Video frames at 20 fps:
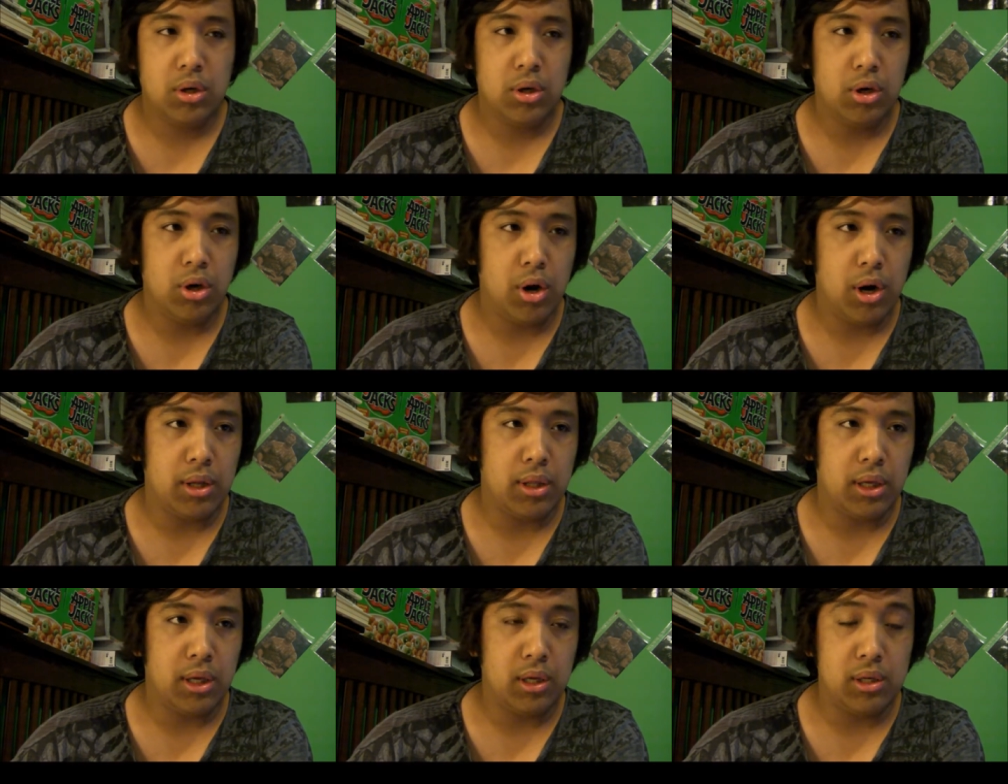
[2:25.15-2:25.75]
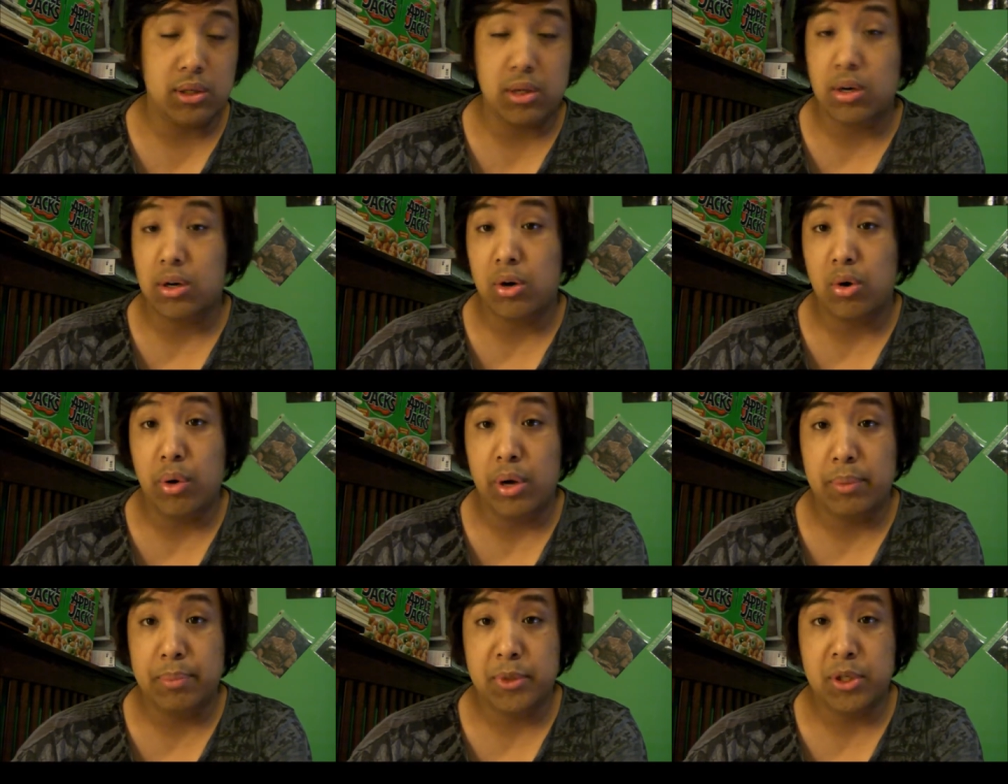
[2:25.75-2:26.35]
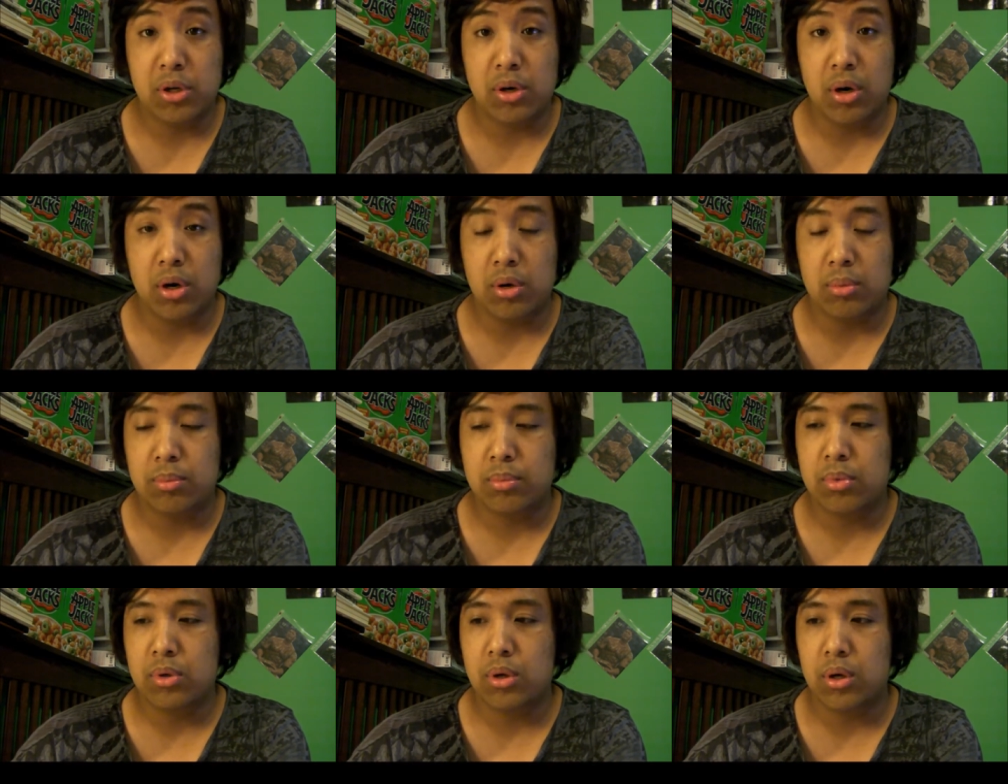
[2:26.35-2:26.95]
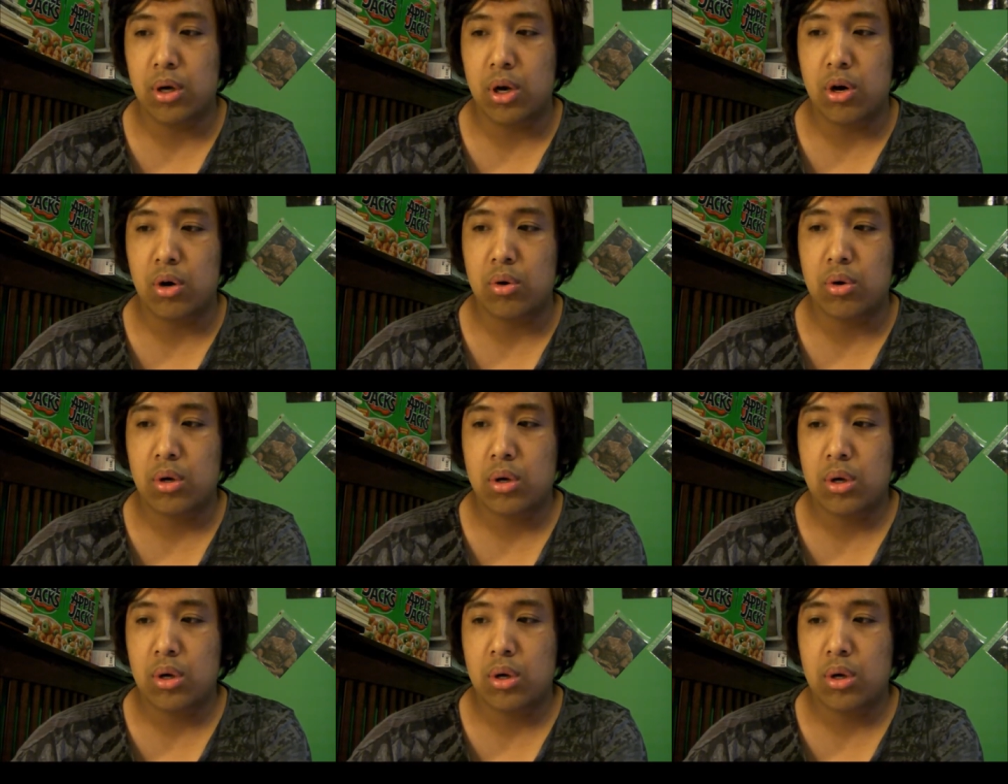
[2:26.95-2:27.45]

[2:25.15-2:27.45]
You know, I think he's going to go ape shit on him. You know,